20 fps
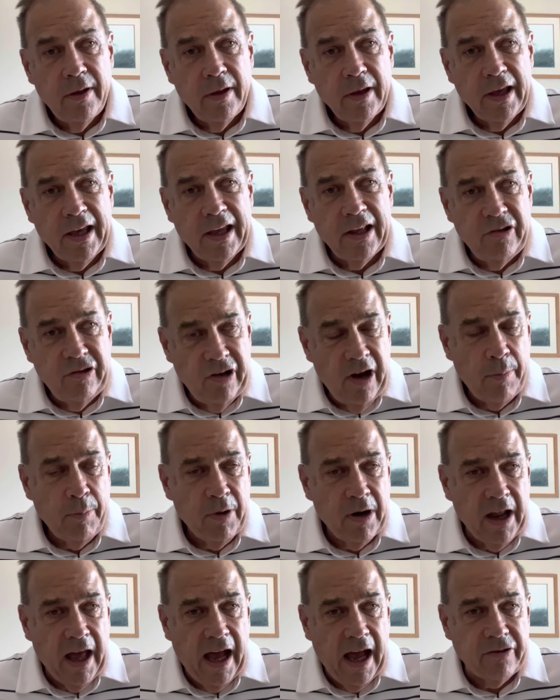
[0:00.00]
can
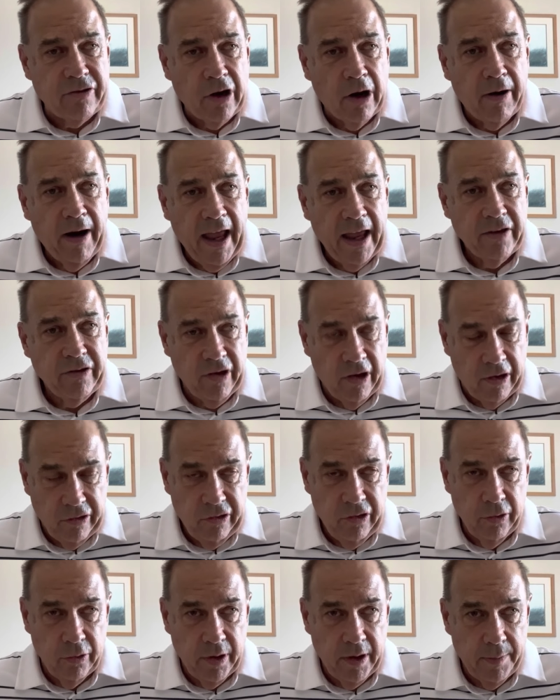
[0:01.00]
jeopardize our access
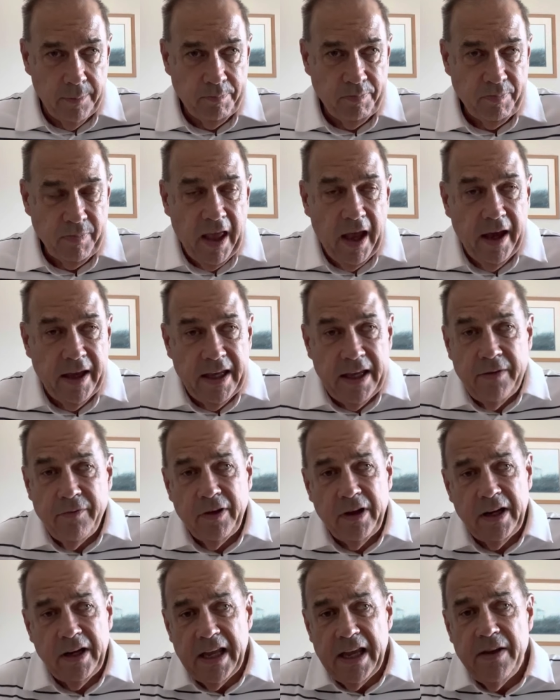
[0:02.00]
to him.
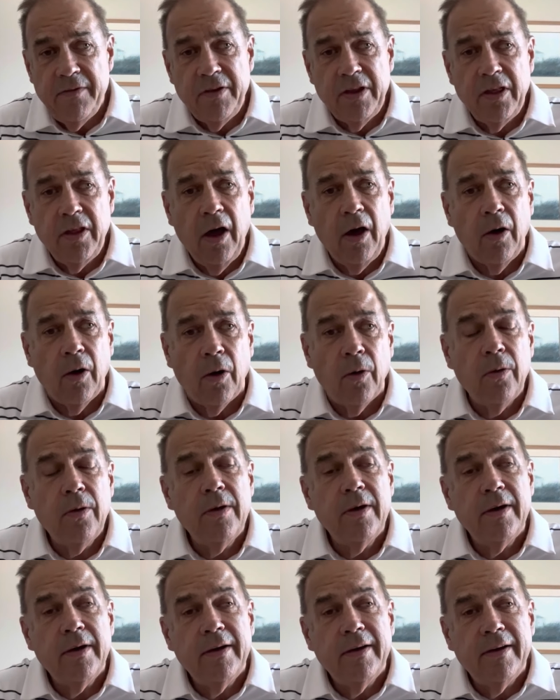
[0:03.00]
Even though
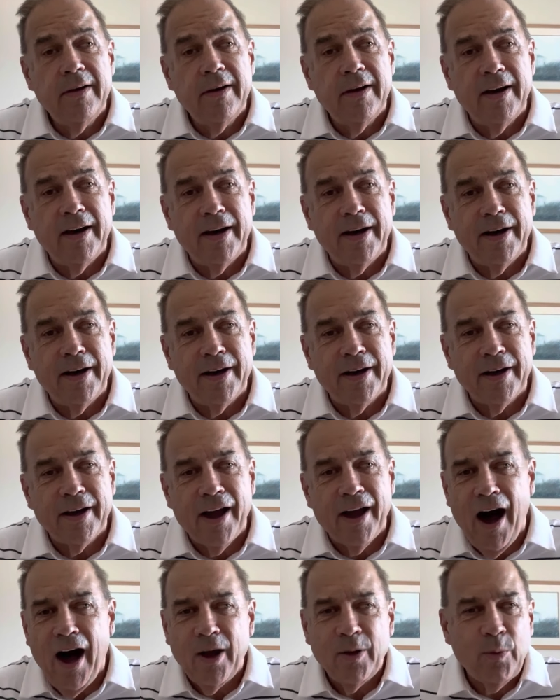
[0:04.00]

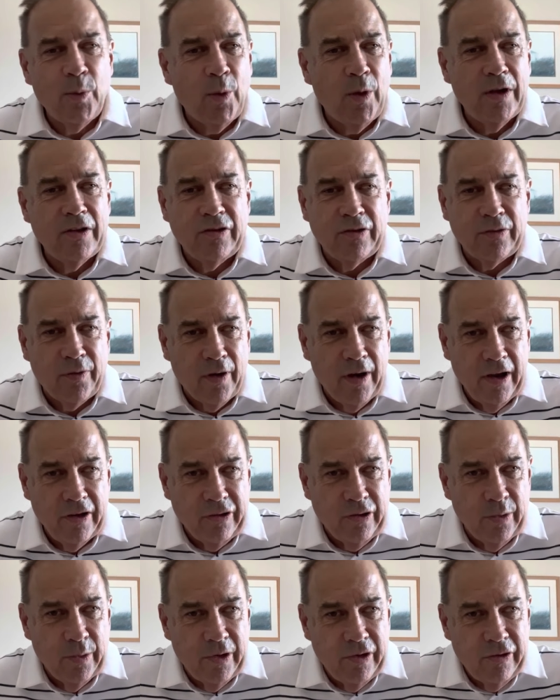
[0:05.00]
God wants for us
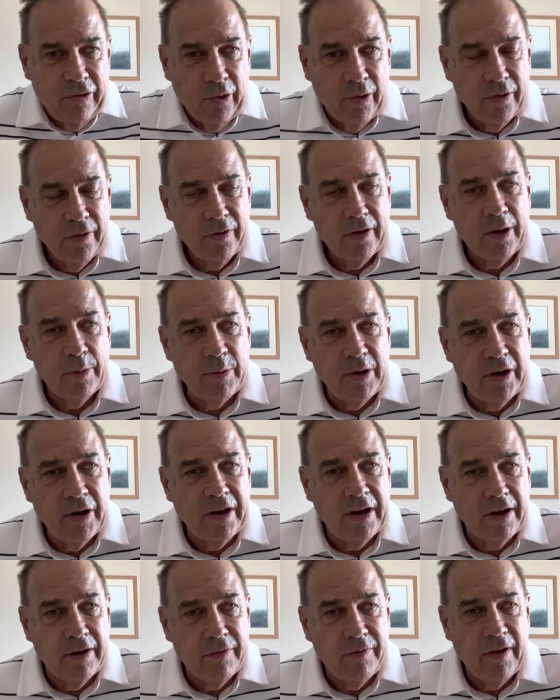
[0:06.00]
to enjoy
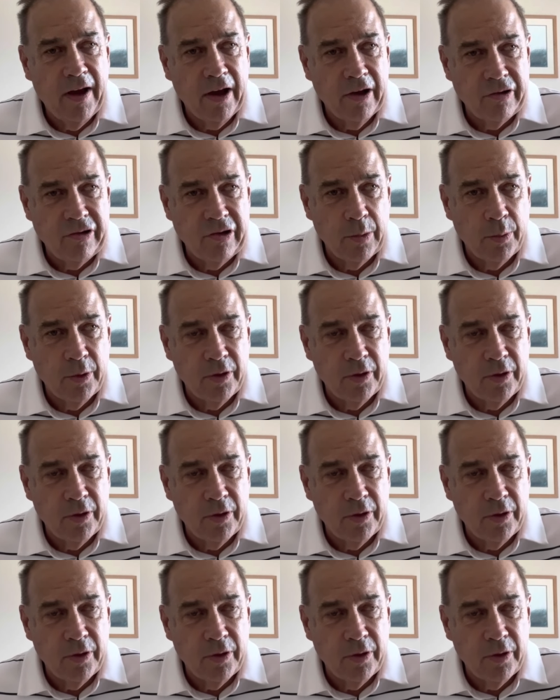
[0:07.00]
communion and fellowship